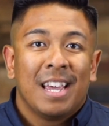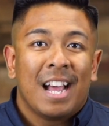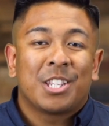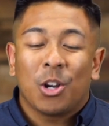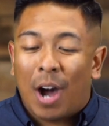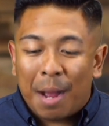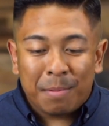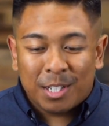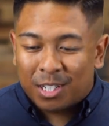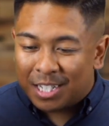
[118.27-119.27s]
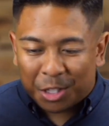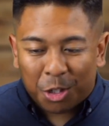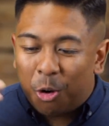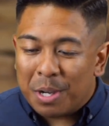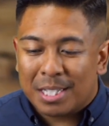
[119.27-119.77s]
And so I'm just
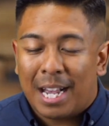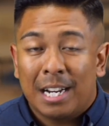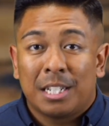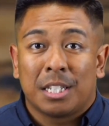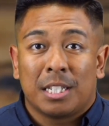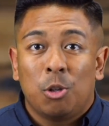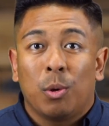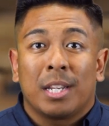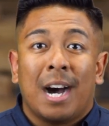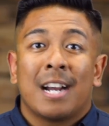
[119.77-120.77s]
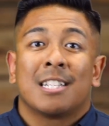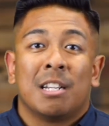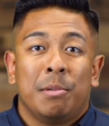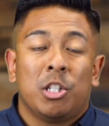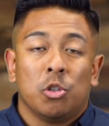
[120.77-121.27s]
so excited to see what God is
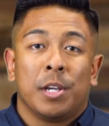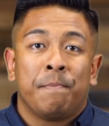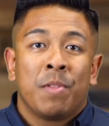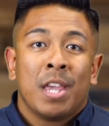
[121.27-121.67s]
going to be doing.